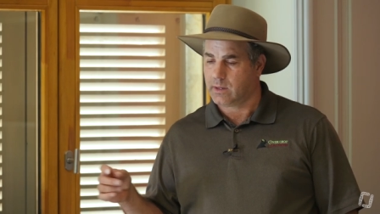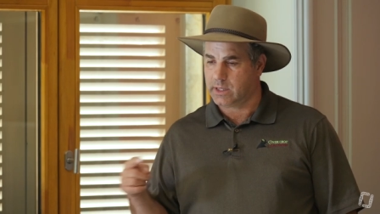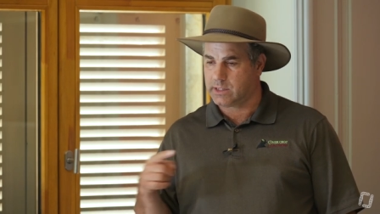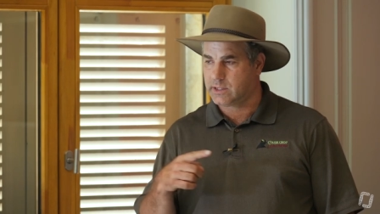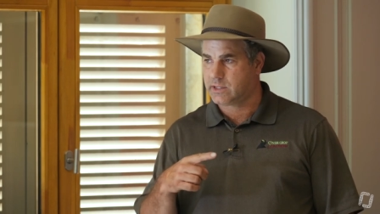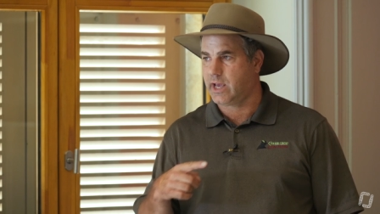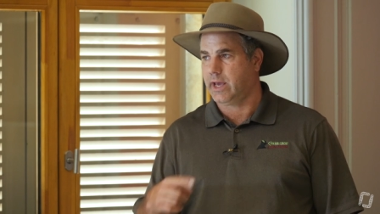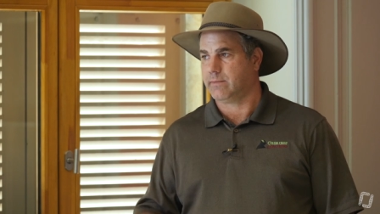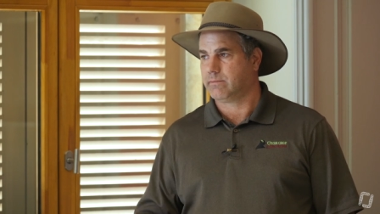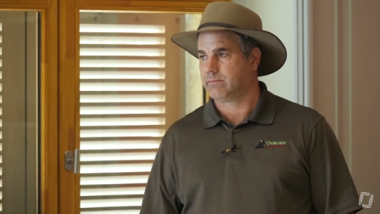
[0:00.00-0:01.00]
This is
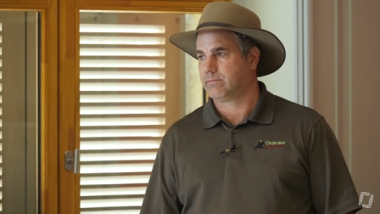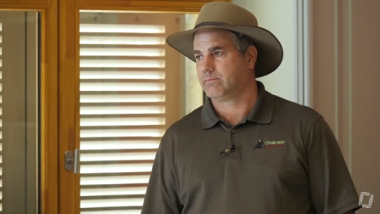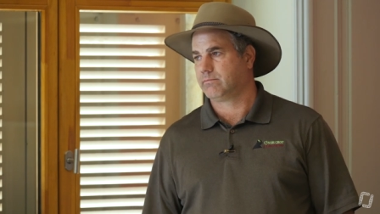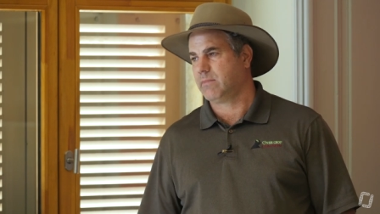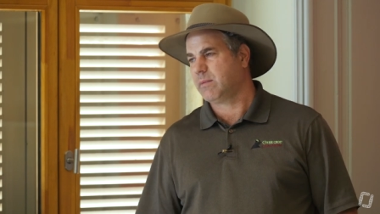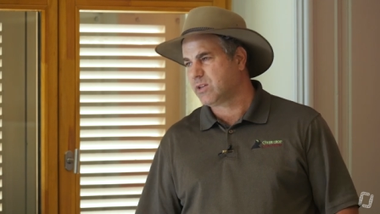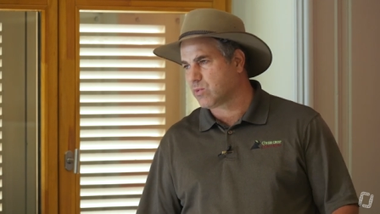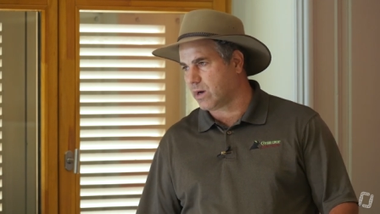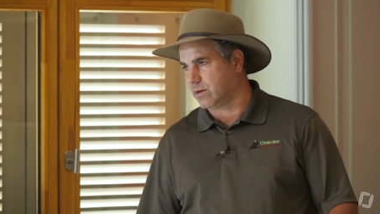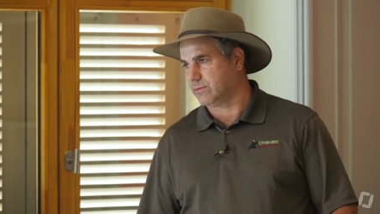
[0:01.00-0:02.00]
ten, maybe
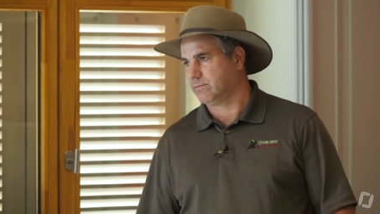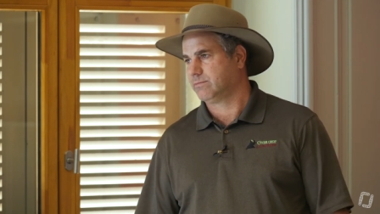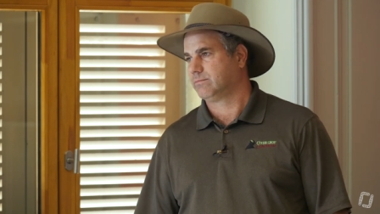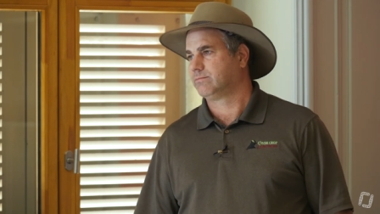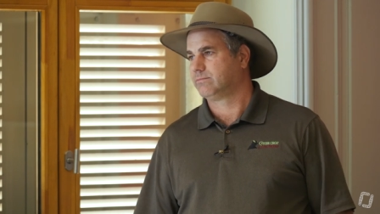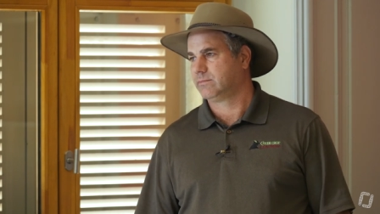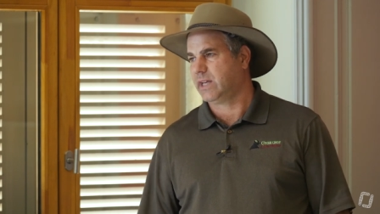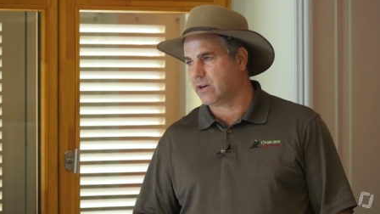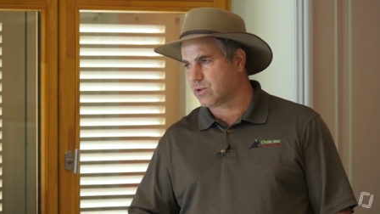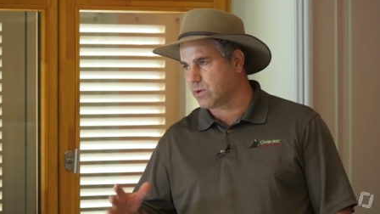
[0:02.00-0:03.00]
twelve.
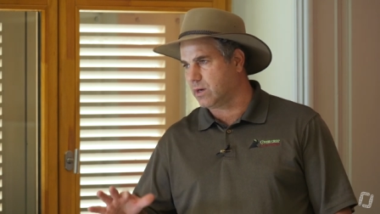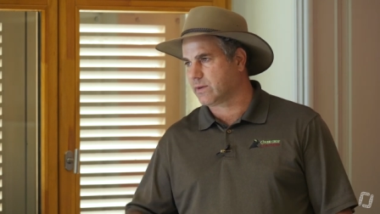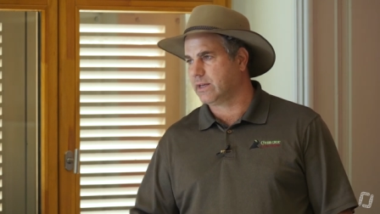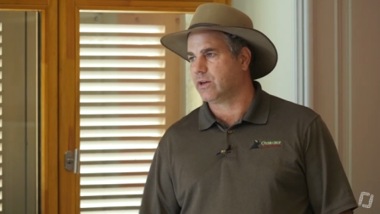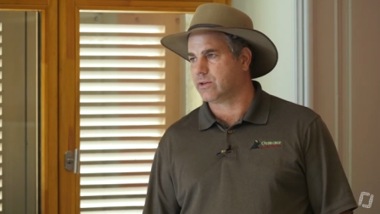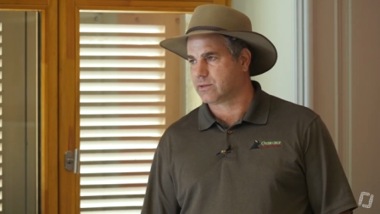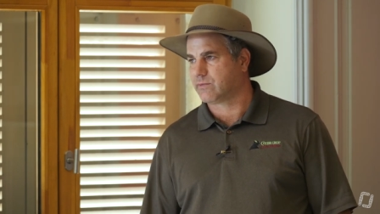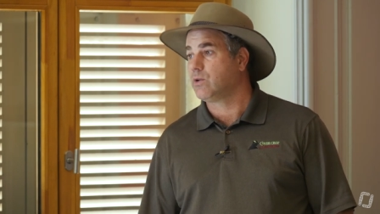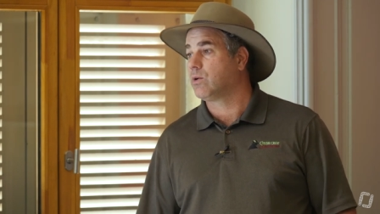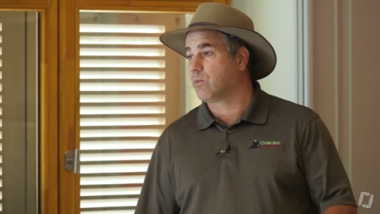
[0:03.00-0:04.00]
ten or twelve kilos.
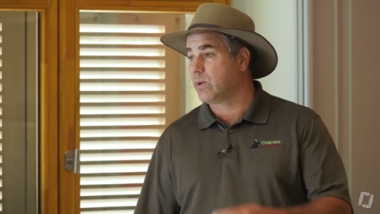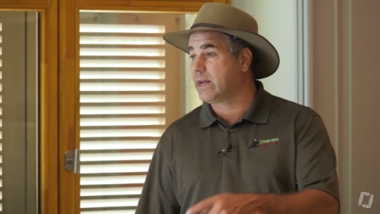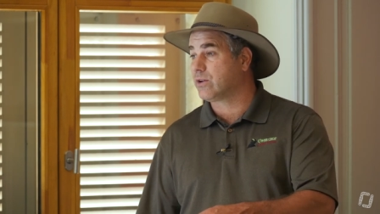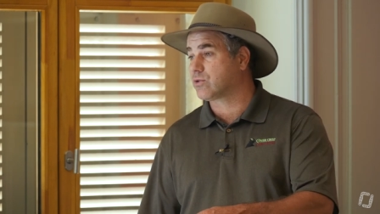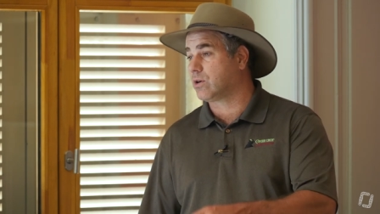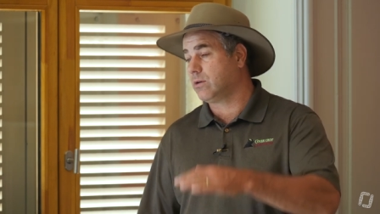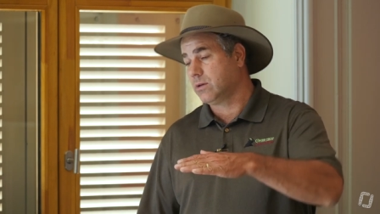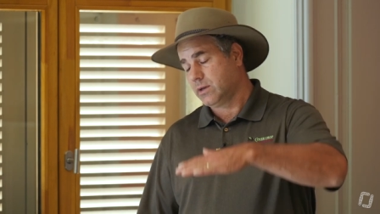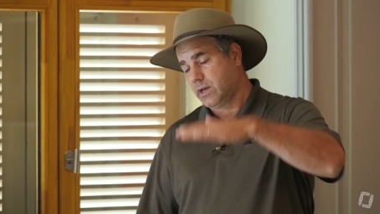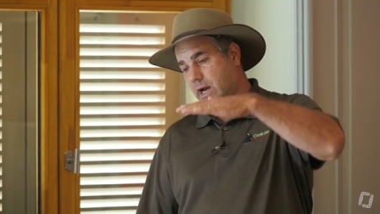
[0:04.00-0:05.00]
If you will, we
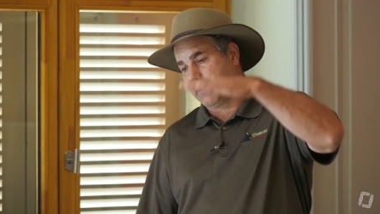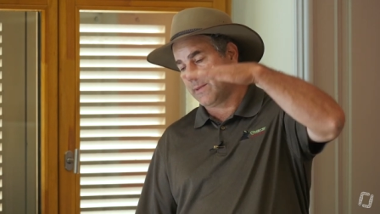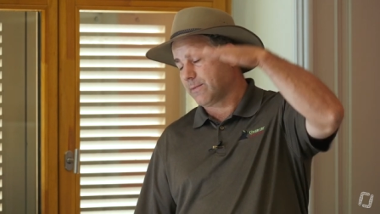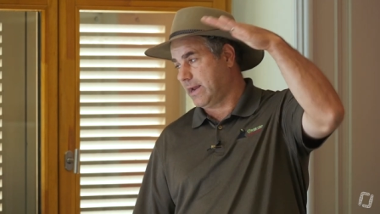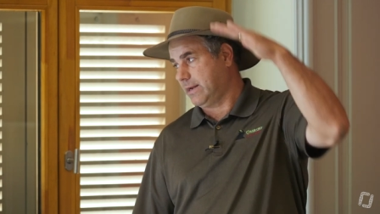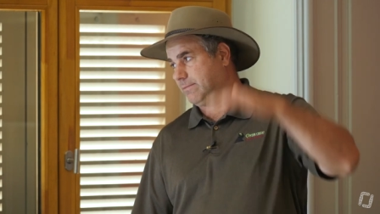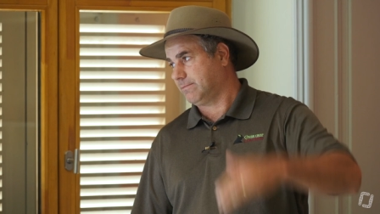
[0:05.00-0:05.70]
control up the rate.